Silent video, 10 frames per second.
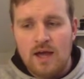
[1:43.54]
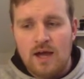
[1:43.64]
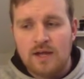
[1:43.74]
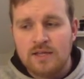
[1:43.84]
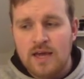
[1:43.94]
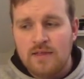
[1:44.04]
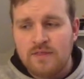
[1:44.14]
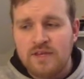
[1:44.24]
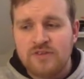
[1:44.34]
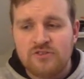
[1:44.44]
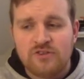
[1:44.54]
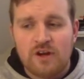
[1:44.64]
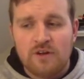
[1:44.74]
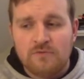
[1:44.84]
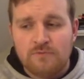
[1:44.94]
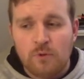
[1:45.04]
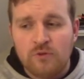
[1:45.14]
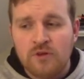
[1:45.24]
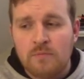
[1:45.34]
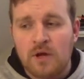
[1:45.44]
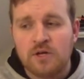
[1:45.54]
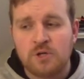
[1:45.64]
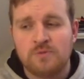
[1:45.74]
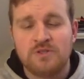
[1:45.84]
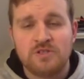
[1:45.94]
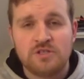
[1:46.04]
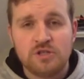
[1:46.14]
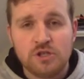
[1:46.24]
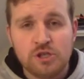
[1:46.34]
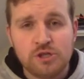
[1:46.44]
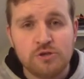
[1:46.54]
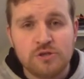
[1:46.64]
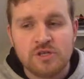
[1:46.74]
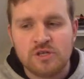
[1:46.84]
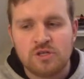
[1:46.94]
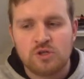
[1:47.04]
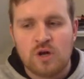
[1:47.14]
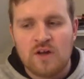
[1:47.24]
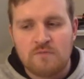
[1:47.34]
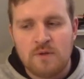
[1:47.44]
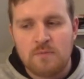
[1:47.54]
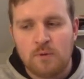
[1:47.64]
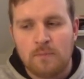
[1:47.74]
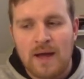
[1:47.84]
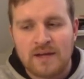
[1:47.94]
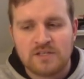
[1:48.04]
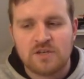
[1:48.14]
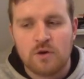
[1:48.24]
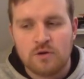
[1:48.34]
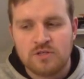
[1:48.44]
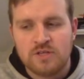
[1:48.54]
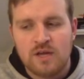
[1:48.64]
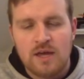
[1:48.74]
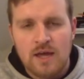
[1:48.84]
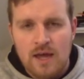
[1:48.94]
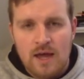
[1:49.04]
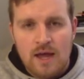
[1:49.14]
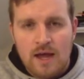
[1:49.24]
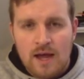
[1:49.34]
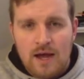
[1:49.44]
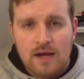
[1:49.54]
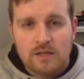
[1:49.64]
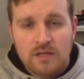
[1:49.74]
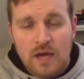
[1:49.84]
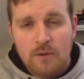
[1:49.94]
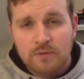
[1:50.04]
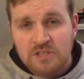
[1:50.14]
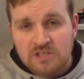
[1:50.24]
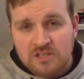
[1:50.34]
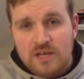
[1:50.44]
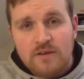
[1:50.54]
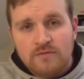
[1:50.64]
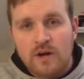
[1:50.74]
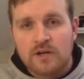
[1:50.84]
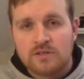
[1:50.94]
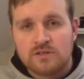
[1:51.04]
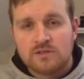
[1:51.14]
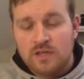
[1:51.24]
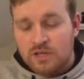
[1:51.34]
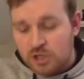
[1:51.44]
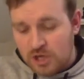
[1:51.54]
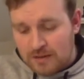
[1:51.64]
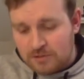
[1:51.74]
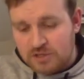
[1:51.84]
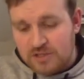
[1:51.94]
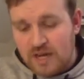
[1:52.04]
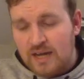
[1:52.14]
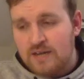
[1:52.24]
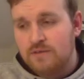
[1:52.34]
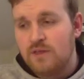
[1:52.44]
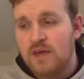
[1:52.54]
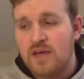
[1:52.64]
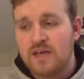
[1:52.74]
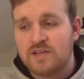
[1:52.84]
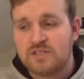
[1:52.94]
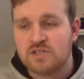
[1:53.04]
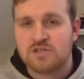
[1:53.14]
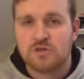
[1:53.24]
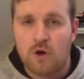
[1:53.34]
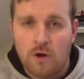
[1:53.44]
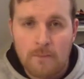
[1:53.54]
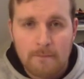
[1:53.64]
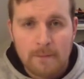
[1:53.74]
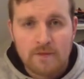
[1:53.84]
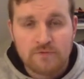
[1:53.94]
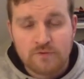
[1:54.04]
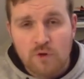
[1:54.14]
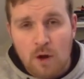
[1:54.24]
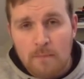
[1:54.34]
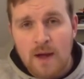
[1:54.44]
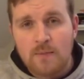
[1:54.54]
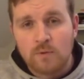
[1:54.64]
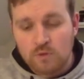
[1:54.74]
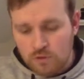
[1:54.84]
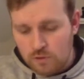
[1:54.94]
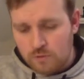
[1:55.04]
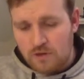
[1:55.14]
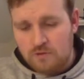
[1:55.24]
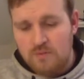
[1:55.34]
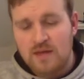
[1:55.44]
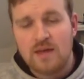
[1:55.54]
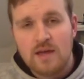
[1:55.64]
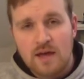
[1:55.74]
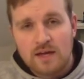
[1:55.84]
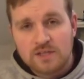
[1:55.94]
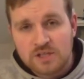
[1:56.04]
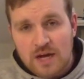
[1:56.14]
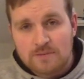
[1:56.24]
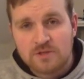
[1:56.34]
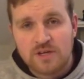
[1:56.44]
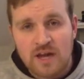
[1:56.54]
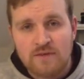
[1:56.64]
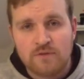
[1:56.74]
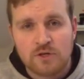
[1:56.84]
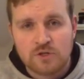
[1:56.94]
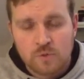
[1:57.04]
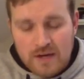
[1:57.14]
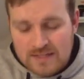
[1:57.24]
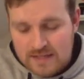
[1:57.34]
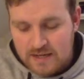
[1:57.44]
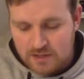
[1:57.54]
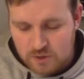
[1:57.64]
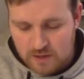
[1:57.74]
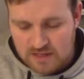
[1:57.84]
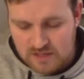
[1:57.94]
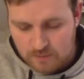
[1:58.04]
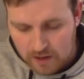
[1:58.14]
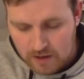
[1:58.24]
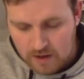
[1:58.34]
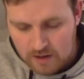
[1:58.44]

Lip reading: And yet these unfolding punishments should drive people back to God. And yet we see in chapter 9 that it does not. If you've got a Bible, look with me at chapter 9, verse 20 and 21.